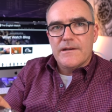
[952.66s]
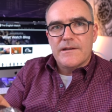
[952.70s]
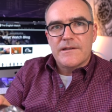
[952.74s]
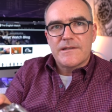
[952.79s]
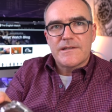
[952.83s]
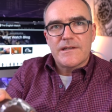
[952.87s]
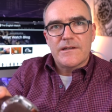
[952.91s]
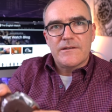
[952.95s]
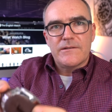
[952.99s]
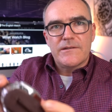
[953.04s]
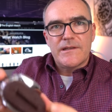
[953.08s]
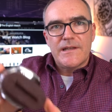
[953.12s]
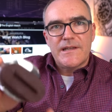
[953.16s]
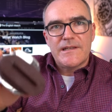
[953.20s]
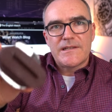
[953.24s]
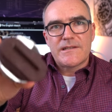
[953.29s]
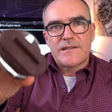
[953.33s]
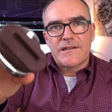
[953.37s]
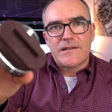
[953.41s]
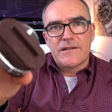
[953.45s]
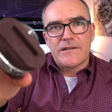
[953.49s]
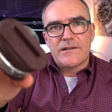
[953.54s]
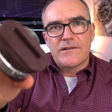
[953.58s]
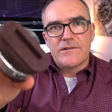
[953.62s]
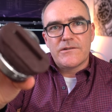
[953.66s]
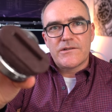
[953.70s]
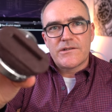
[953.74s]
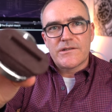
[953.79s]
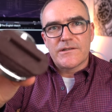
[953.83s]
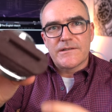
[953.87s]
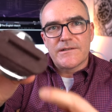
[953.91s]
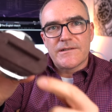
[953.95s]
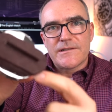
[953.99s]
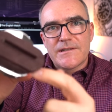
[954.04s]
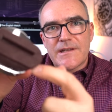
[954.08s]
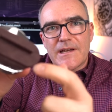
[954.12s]
So these
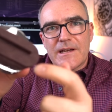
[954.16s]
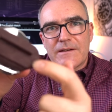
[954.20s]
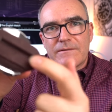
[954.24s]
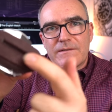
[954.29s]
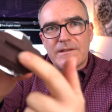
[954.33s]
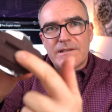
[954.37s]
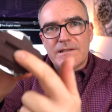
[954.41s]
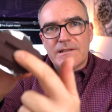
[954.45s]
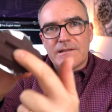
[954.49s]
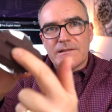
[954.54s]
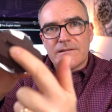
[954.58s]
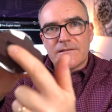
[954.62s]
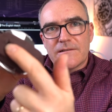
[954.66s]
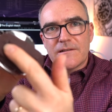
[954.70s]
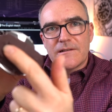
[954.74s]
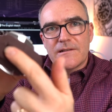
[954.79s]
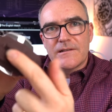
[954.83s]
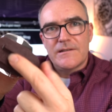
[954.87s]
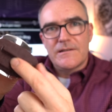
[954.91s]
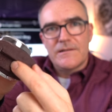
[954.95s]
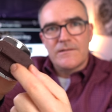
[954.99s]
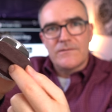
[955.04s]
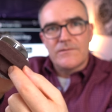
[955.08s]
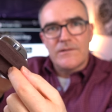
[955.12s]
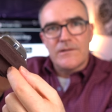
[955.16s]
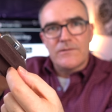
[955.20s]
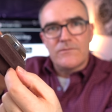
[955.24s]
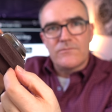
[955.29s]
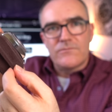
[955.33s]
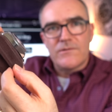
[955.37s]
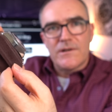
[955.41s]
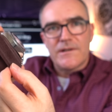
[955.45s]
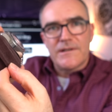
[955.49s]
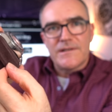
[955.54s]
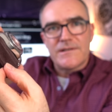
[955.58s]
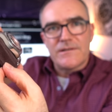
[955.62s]
cushions, they have these little little
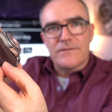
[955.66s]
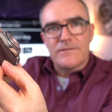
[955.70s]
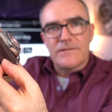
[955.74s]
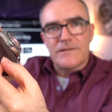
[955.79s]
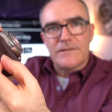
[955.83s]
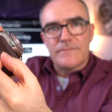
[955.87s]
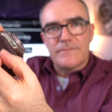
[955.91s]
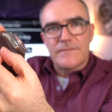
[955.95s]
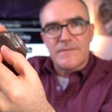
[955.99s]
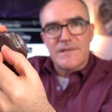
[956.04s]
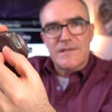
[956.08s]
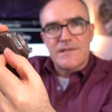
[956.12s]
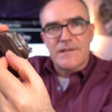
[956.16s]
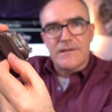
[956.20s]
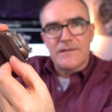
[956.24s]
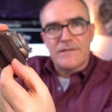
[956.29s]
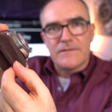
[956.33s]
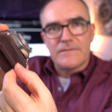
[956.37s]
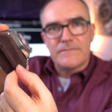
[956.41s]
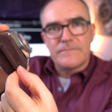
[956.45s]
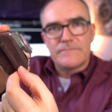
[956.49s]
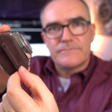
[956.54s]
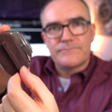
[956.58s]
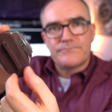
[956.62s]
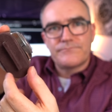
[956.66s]
runners on them. So